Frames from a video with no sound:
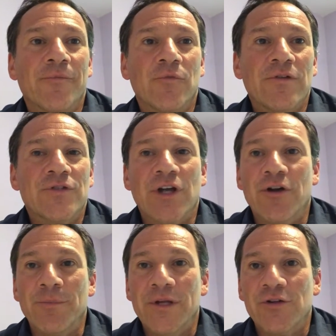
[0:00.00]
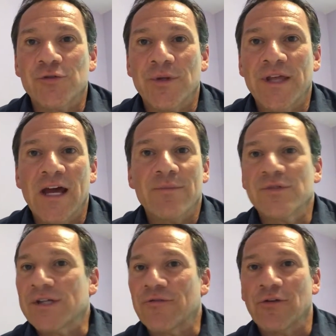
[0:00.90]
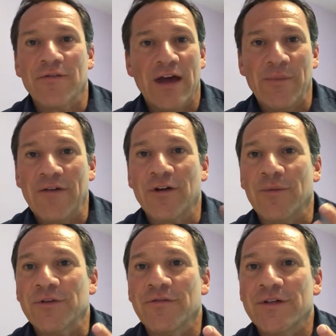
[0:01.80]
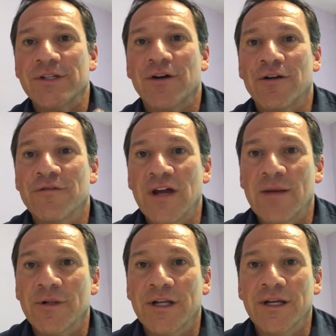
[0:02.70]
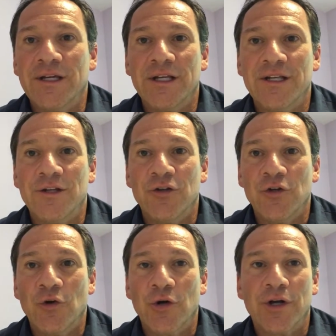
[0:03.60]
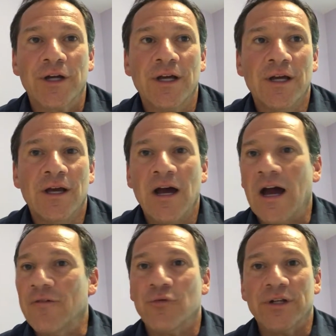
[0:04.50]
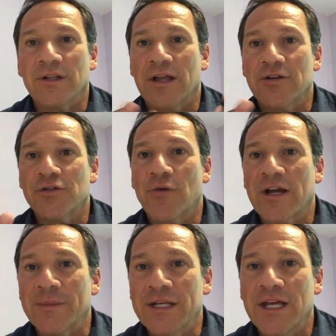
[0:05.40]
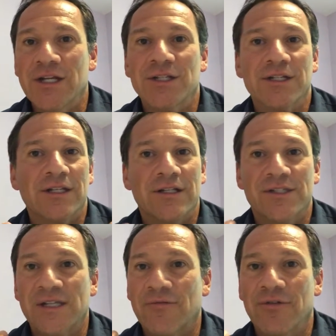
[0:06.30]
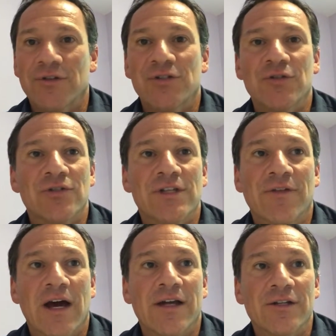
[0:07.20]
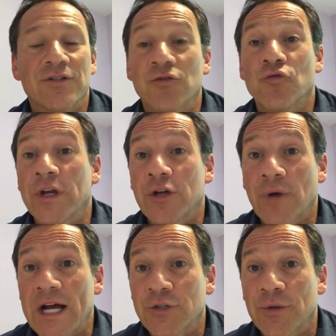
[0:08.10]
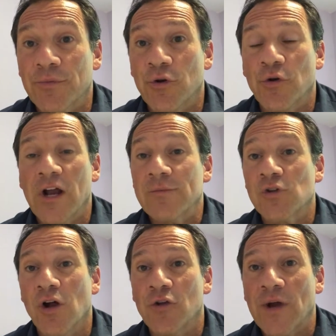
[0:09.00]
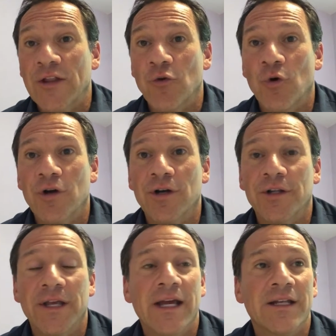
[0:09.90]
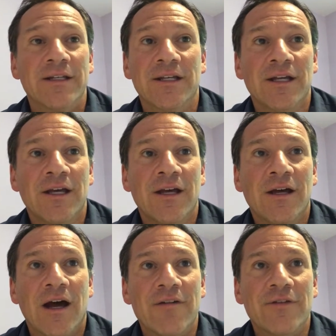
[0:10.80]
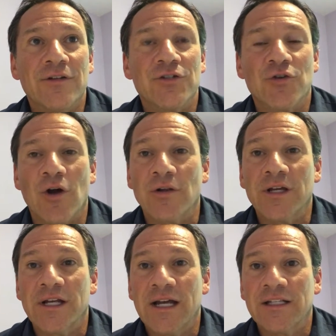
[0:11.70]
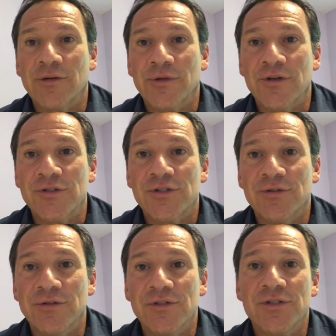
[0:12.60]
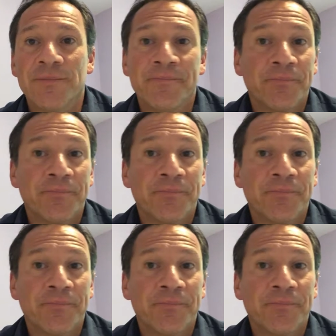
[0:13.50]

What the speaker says: We've shared meals with them. Several of them have come to visit our family in New York. I've written letters of recommendation, and several of these students have gotten into great graduate programs all around the world, and I feel strongly connected with those students.